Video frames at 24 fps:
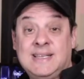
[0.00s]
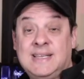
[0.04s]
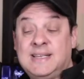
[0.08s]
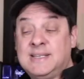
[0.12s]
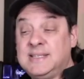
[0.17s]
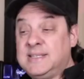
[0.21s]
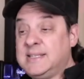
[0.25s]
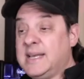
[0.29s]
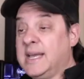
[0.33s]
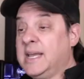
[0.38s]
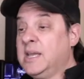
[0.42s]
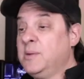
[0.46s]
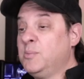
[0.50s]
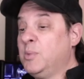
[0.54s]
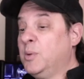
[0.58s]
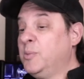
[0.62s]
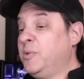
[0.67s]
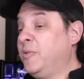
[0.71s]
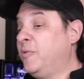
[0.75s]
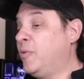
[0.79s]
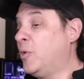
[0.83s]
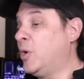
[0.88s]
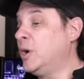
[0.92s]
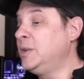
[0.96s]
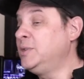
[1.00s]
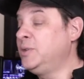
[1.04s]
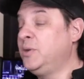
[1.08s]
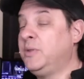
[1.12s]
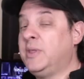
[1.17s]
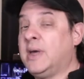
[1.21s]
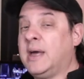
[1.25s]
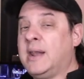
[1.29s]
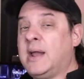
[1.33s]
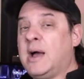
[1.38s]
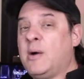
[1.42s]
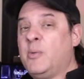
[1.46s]
in a second, but before I do
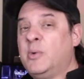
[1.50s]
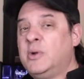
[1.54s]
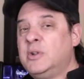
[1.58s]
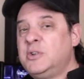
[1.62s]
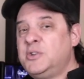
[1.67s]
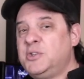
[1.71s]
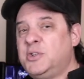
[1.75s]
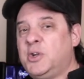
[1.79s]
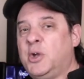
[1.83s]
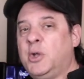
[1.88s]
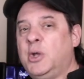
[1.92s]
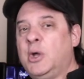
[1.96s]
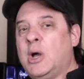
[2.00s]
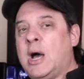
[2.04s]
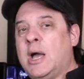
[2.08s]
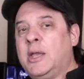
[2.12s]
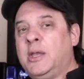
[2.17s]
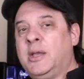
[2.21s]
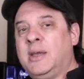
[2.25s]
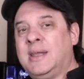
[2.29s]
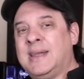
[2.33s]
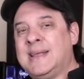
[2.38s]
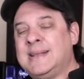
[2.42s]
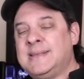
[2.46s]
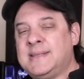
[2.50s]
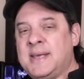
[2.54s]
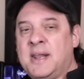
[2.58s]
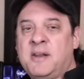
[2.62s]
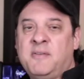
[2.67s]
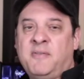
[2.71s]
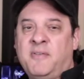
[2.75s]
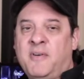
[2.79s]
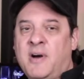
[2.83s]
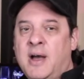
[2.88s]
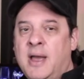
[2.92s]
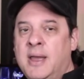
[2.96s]
that, I want to show you how you can
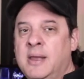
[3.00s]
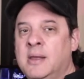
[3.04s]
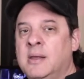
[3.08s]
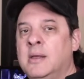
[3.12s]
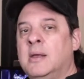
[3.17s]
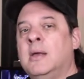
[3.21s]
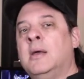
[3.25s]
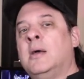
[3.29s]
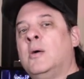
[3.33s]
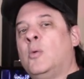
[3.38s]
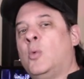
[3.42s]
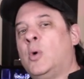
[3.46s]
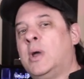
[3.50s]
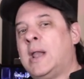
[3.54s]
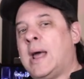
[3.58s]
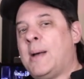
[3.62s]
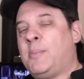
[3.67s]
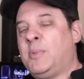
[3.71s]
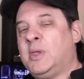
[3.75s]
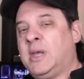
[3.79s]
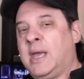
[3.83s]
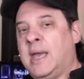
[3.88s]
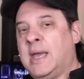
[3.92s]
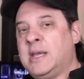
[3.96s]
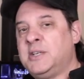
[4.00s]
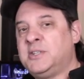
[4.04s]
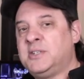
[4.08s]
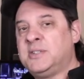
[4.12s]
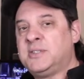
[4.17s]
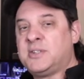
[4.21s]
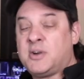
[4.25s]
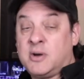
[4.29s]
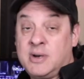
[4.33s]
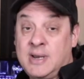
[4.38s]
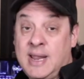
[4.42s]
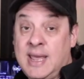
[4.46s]
identify what
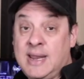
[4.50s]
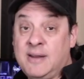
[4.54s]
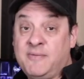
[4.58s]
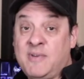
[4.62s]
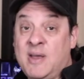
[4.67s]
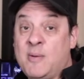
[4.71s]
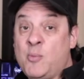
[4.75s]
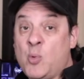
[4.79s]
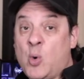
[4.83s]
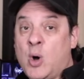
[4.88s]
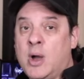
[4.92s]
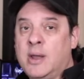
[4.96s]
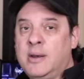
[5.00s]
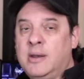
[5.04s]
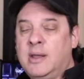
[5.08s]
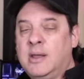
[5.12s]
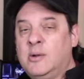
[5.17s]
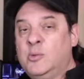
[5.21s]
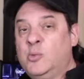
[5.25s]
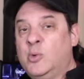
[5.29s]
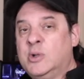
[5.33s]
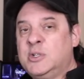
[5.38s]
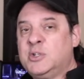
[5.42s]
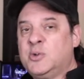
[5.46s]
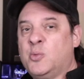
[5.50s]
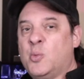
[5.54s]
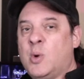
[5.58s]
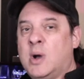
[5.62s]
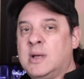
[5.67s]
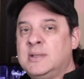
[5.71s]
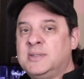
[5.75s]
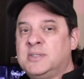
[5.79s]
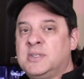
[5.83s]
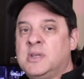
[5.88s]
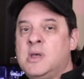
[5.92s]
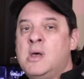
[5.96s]
applications are native M1 and which
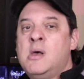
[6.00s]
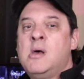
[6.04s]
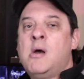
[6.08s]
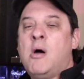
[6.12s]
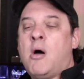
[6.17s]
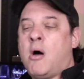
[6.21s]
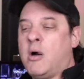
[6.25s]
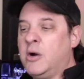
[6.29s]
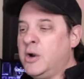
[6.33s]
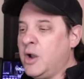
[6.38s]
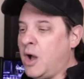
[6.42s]
ones are